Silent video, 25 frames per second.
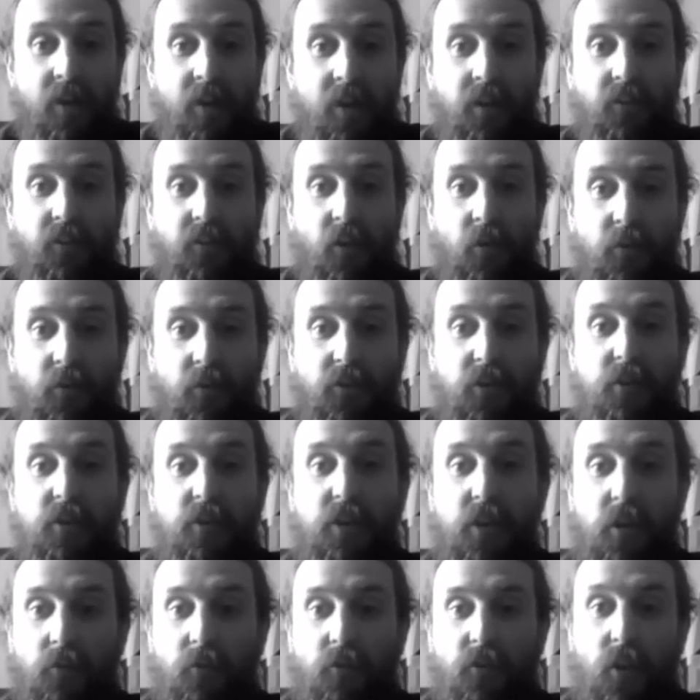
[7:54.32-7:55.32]
So as soon as it's
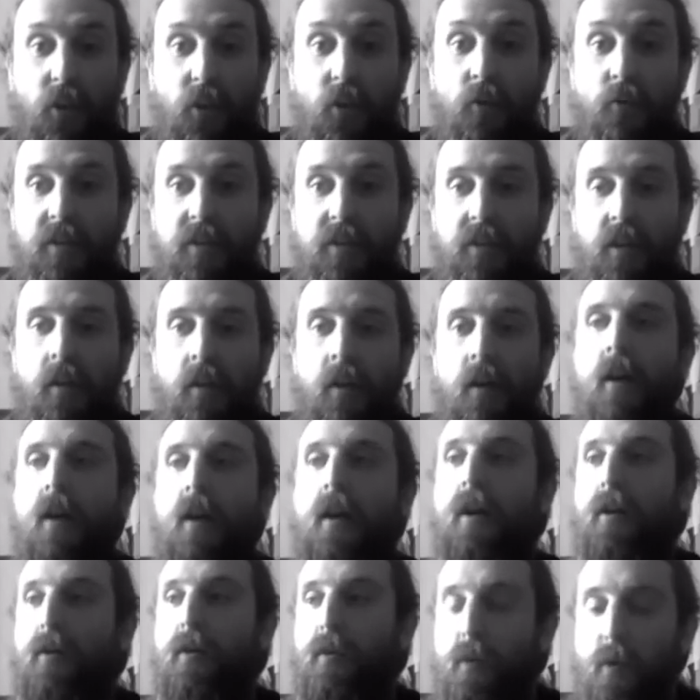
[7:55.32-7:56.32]
on tour, it's like,
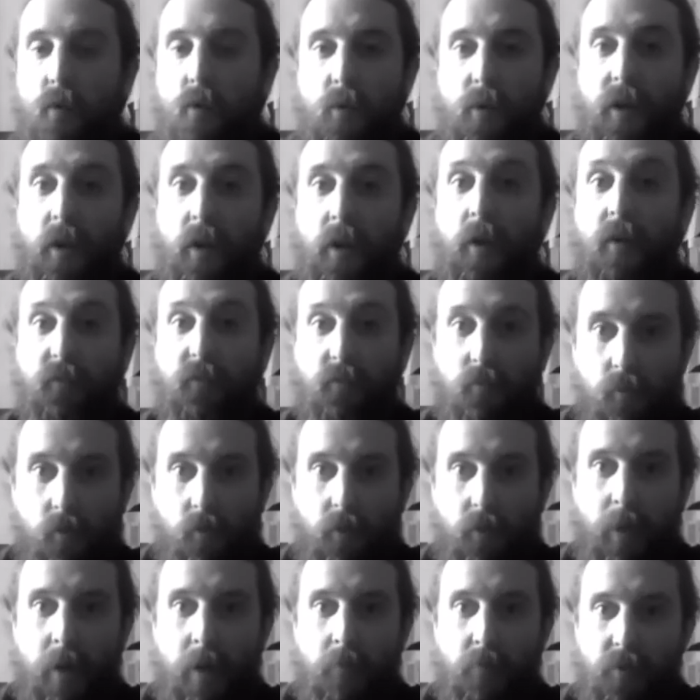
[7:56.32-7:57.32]
we don't have to worry
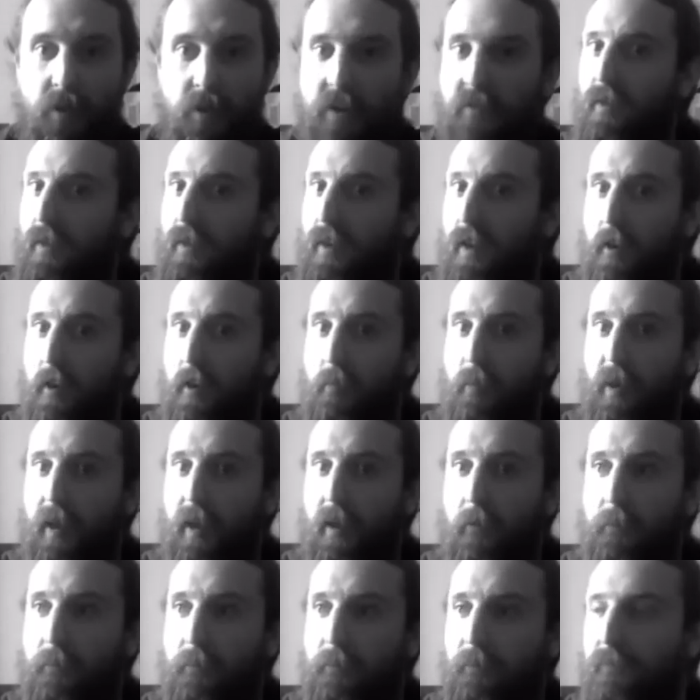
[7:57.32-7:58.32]
about money for a little bit.
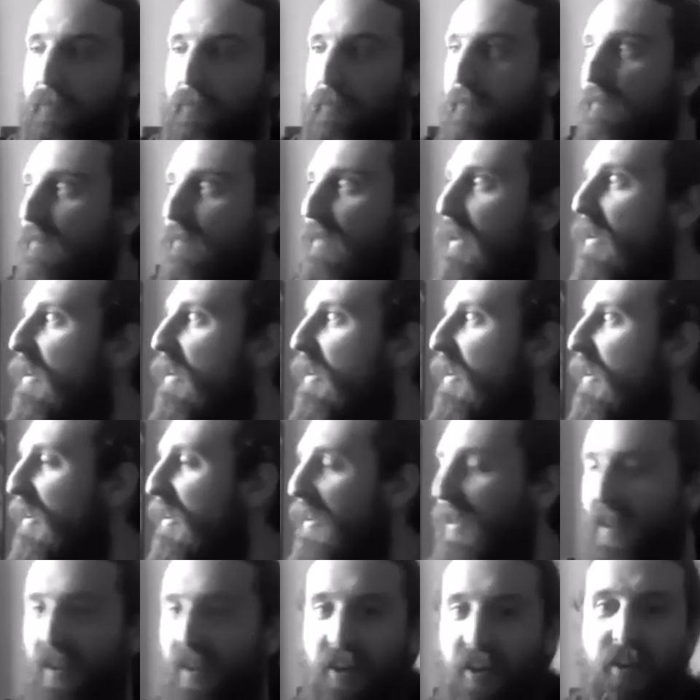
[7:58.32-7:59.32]

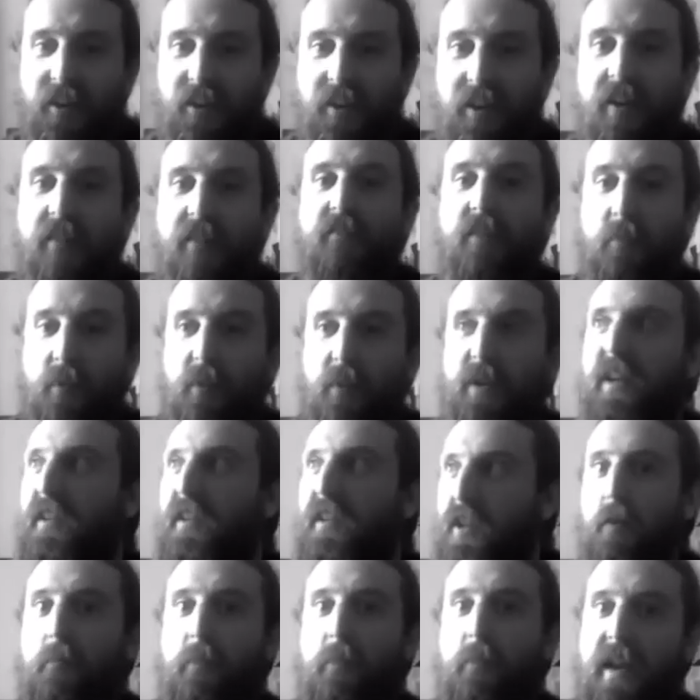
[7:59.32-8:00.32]
The money's
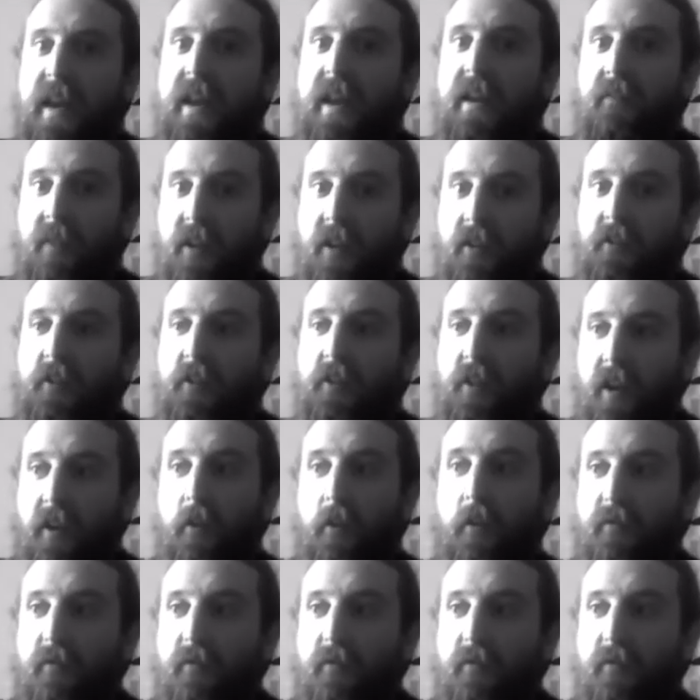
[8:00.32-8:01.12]
coming in. That's good. I don't have to